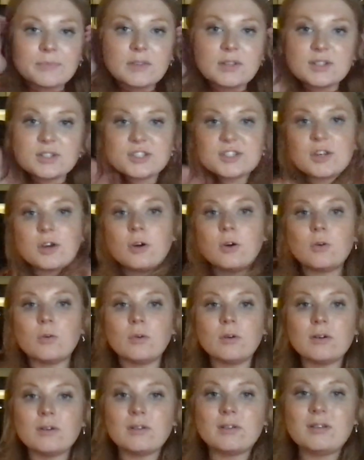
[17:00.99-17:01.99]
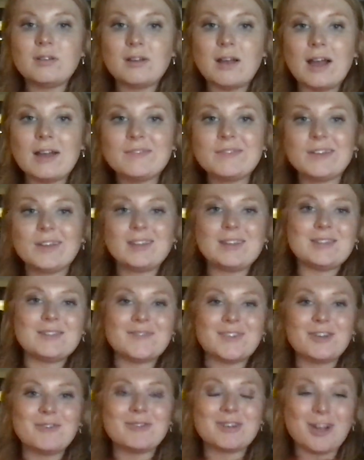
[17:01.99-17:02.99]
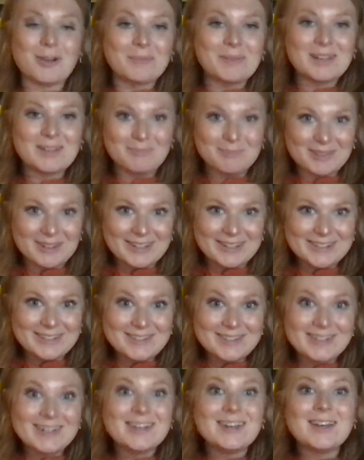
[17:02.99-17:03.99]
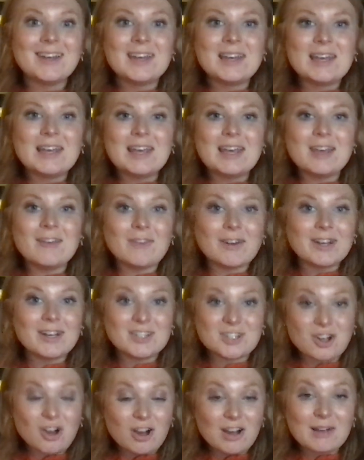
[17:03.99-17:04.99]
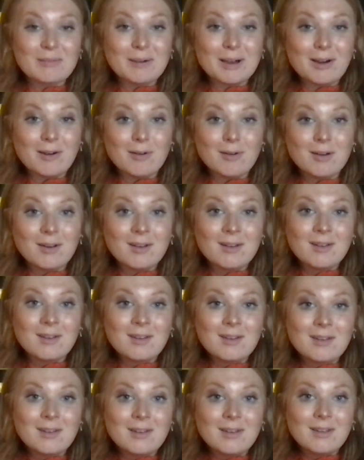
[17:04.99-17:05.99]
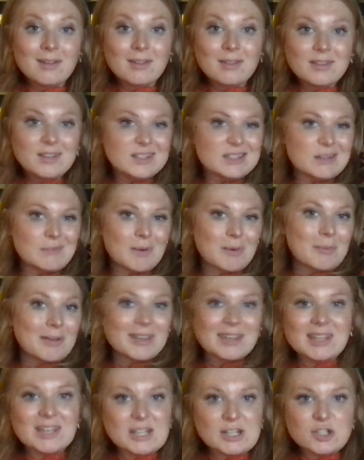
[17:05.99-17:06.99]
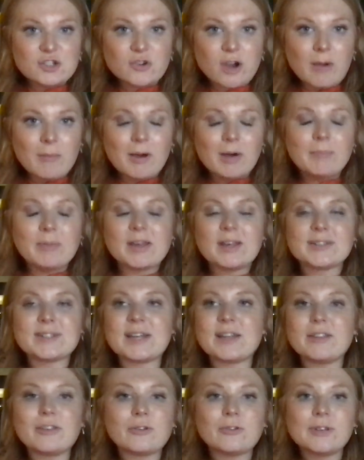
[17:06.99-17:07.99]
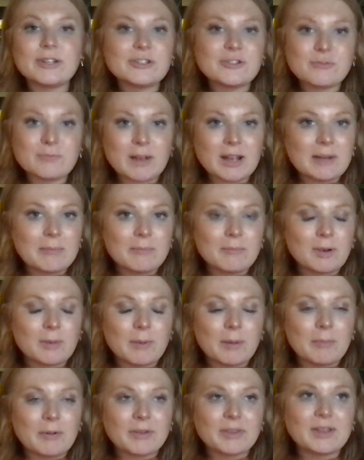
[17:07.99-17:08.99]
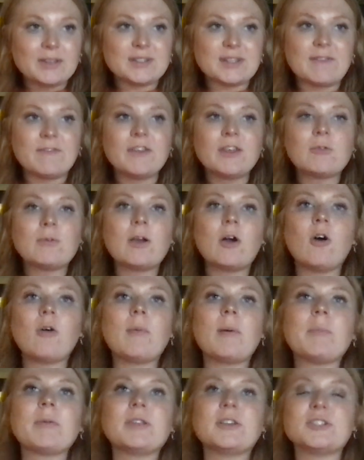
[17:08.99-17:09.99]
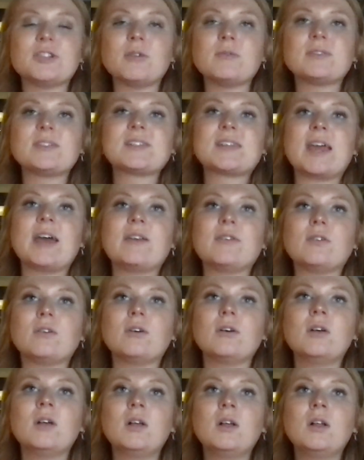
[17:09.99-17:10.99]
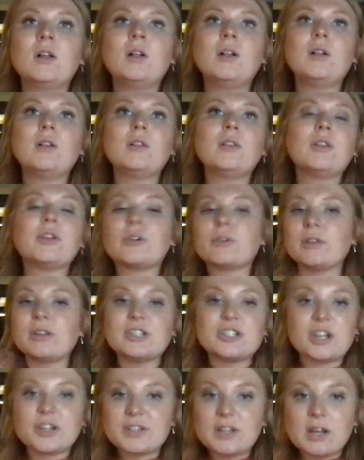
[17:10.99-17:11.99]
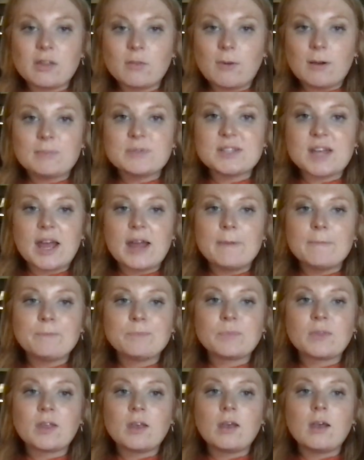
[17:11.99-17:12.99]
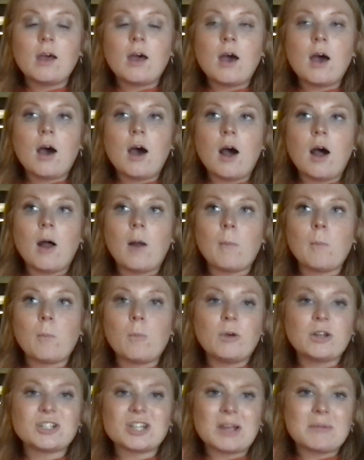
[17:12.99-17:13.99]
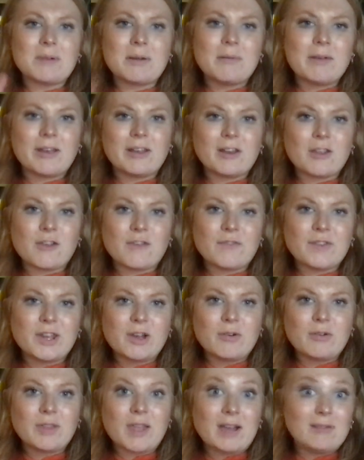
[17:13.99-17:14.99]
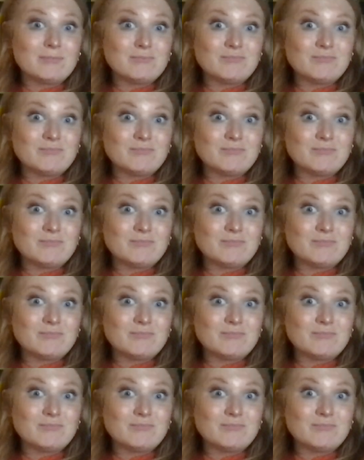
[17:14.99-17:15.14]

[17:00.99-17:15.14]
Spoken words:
So, I feel like this video would not be complete if I didn't talk about the Summer McKee drama because I literally just remember this. I feel like we all remember the dope scandal. Literally shut down the website. Which I might make another video on that.